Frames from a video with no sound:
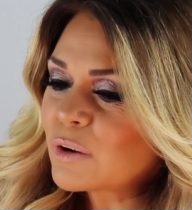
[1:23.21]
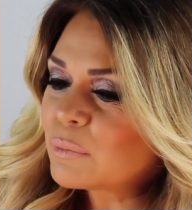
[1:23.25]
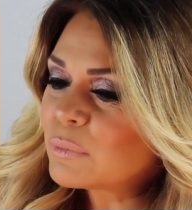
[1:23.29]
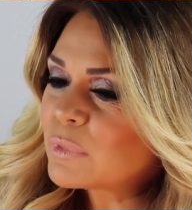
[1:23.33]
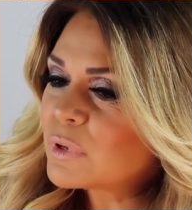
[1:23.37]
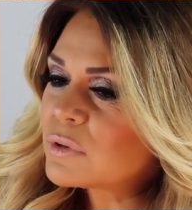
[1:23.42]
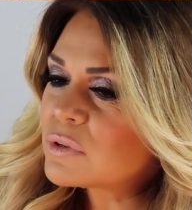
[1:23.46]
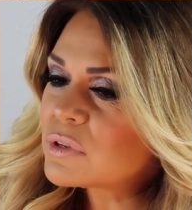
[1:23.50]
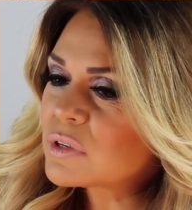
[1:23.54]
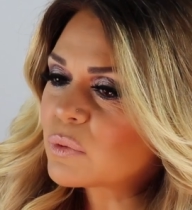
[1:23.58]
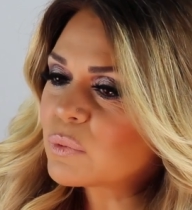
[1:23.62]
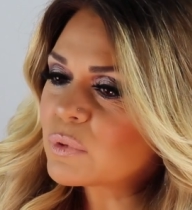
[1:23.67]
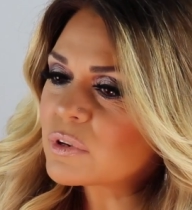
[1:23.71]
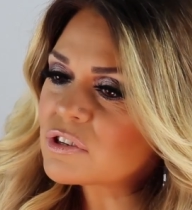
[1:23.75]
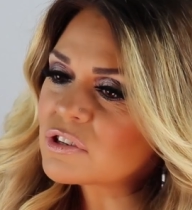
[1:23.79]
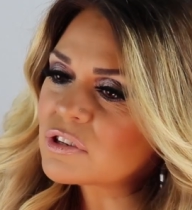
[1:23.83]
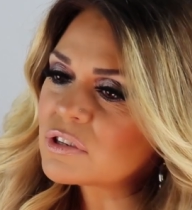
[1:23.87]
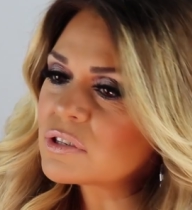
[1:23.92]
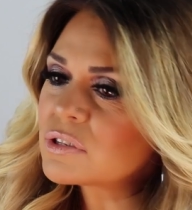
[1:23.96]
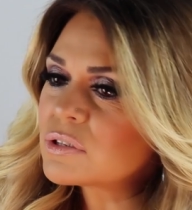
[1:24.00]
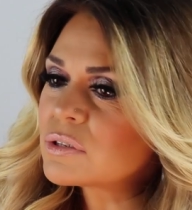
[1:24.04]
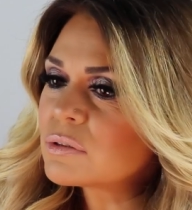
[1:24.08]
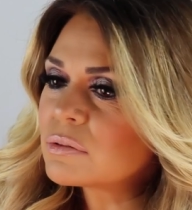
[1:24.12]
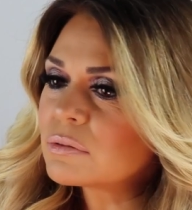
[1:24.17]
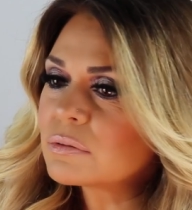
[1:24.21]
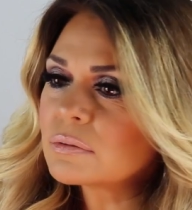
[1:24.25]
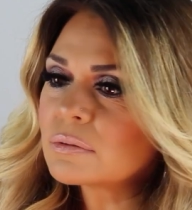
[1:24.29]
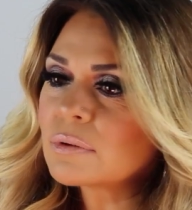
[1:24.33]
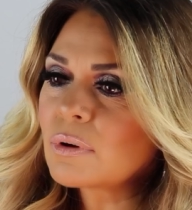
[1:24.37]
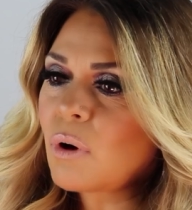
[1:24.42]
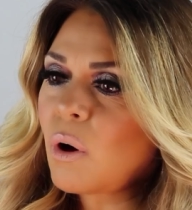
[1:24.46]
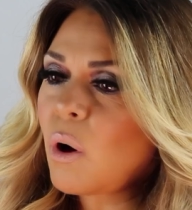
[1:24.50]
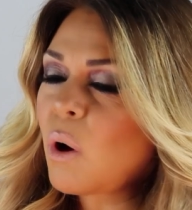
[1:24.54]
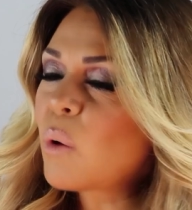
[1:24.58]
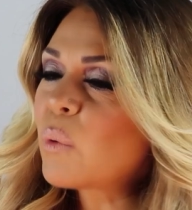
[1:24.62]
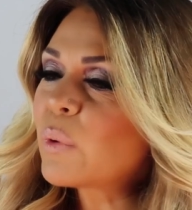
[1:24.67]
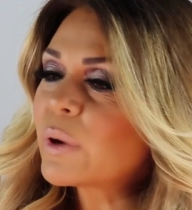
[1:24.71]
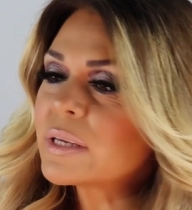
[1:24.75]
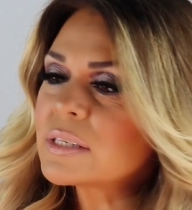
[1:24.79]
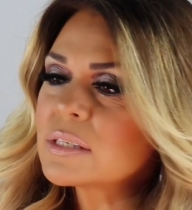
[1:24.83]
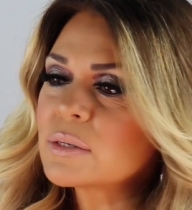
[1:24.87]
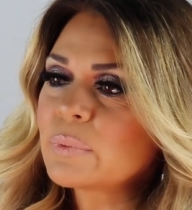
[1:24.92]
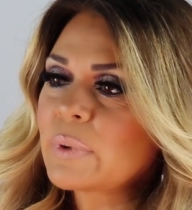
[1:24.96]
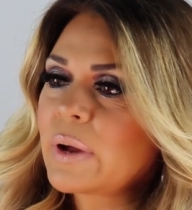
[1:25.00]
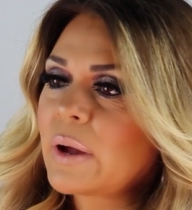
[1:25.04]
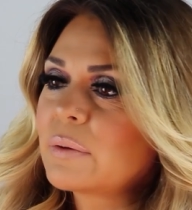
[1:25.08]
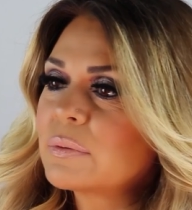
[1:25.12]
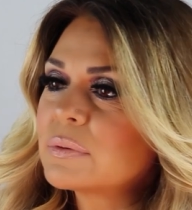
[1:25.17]
music was just always
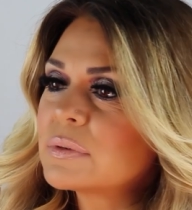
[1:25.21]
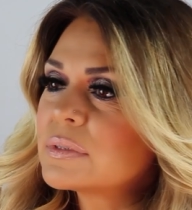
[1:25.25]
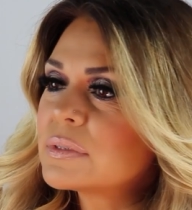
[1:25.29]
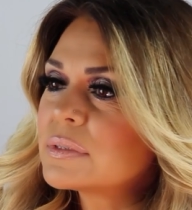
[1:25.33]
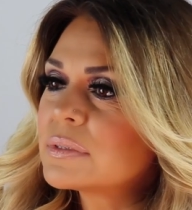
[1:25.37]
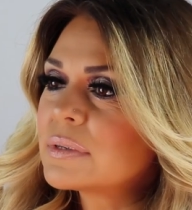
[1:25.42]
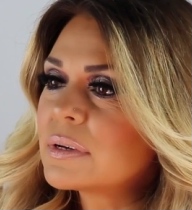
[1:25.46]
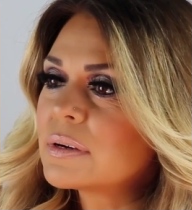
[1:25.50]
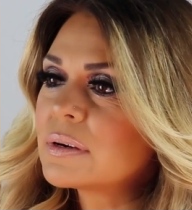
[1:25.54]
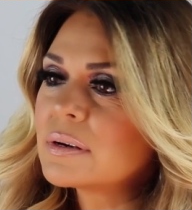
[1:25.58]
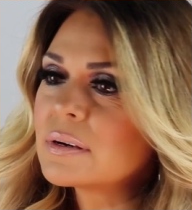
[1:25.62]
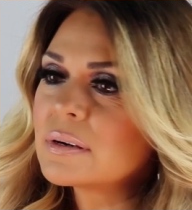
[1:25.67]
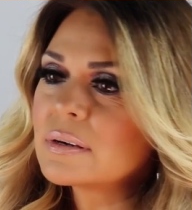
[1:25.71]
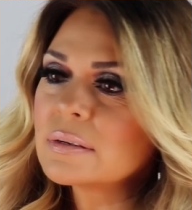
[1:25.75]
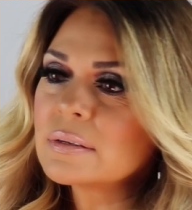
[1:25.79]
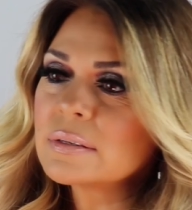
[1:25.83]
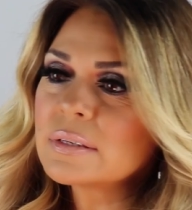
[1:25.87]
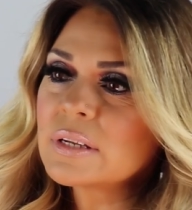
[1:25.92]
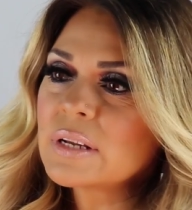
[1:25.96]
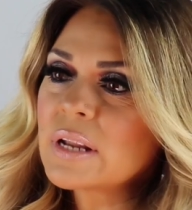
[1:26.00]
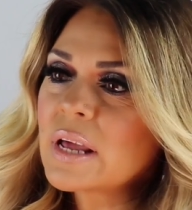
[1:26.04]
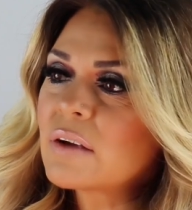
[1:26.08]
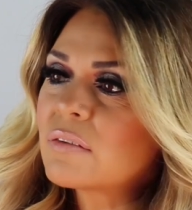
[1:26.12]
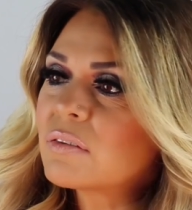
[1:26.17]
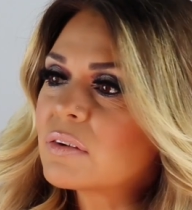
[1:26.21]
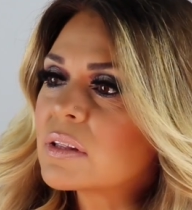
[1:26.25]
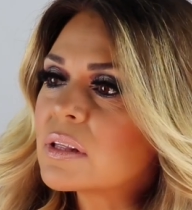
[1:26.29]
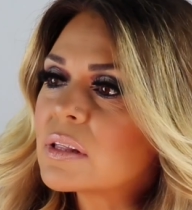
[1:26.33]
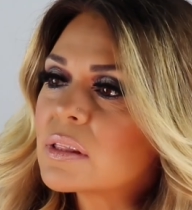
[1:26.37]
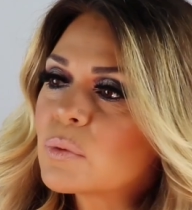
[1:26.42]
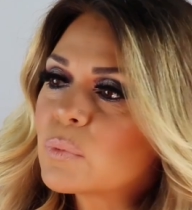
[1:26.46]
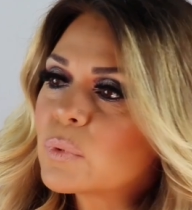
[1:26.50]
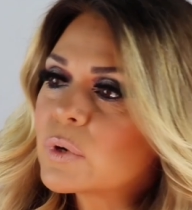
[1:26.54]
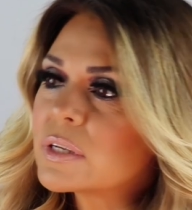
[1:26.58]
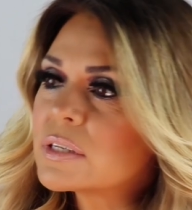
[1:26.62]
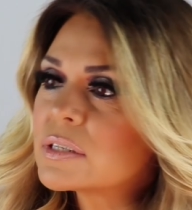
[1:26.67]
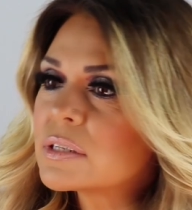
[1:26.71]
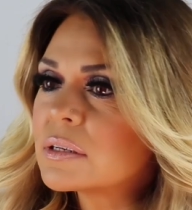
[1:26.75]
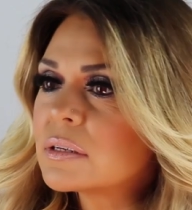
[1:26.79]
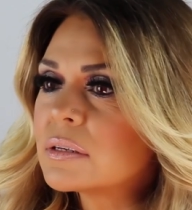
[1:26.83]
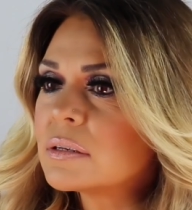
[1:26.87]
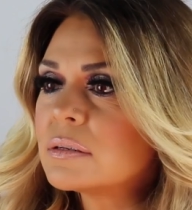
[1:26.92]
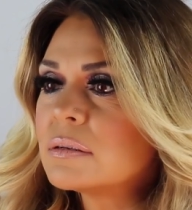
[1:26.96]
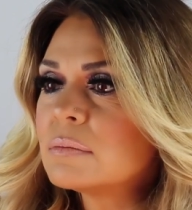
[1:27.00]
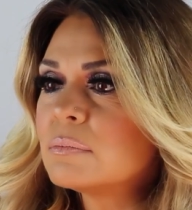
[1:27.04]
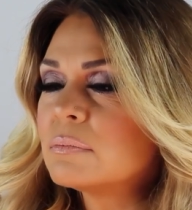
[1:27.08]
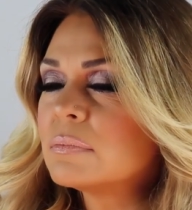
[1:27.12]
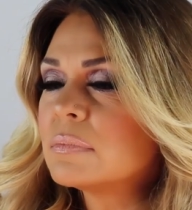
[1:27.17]
around in everything that we
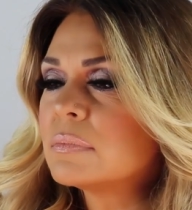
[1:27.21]
did.